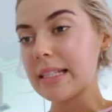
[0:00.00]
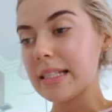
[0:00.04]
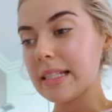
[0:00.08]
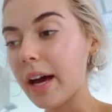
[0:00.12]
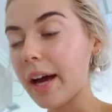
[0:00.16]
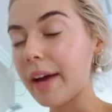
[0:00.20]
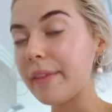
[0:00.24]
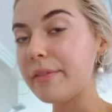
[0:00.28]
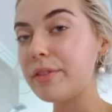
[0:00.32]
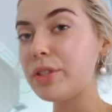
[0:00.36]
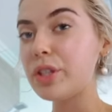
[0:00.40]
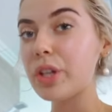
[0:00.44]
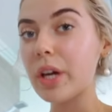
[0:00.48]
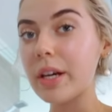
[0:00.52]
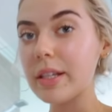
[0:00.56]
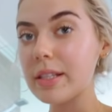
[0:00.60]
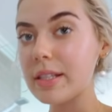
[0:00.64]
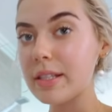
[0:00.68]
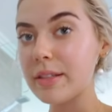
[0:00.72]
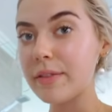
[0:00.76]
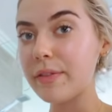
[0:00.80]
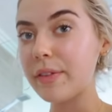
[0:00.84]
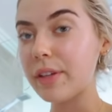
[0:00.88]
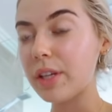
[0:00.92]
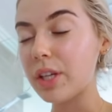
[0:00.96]
I
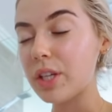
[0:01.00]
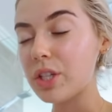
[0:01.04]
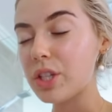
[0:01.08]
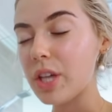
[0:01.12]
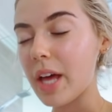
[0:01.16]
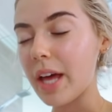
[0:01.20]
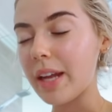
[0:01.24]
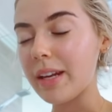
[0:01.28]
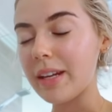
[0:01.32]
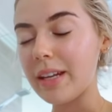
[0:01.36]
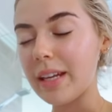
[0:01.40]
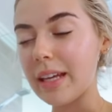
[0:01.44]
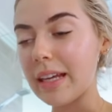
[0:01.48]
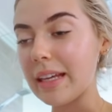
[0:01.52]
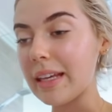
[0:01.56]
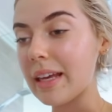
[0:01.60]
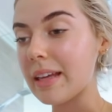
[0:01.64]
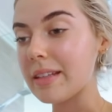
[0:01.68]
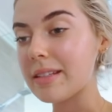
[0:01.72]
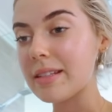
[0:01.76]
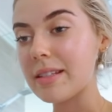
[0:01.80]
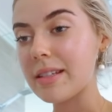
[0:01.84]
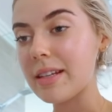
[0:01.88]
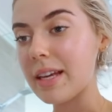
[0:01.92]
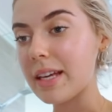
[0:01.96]
just finished editing
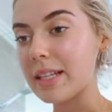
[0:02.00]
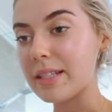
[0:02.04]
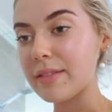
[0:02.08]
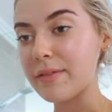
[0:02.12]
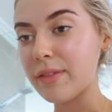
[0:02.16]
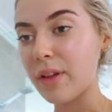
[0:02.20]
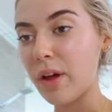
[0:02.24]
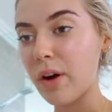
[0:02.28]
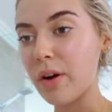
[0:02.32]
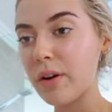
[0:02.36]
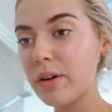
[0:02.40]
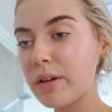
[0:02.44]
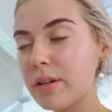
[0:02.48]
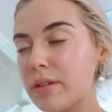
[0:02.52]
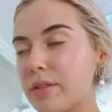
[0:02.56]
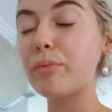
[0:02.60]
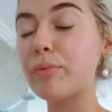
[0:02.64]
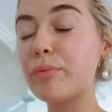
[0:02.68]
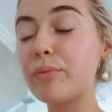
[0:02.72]
yesterday's vlog.